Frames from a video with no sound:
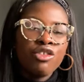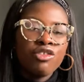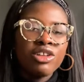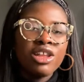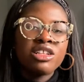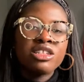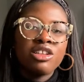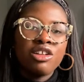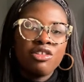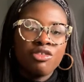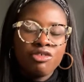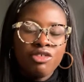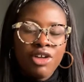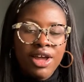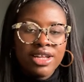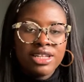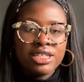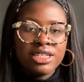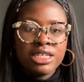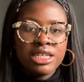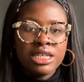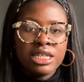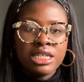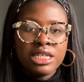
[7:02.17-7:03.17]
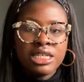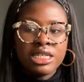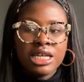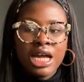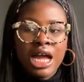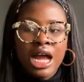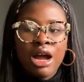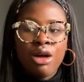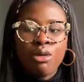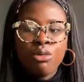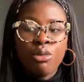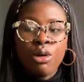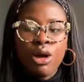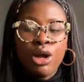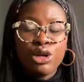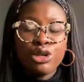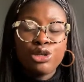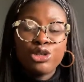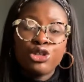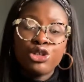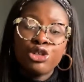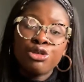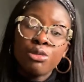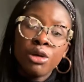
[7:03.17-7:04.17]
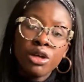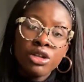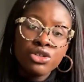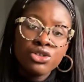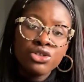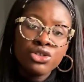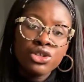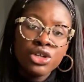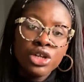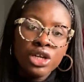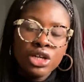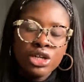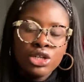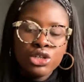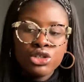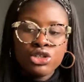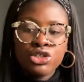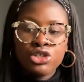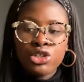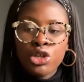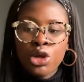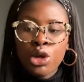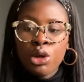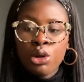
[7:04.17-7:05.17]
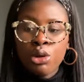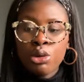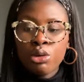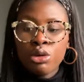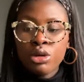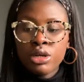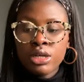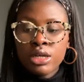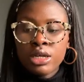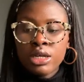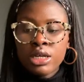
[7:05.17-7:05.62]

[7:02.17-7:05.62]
hasn't affected our work too much, so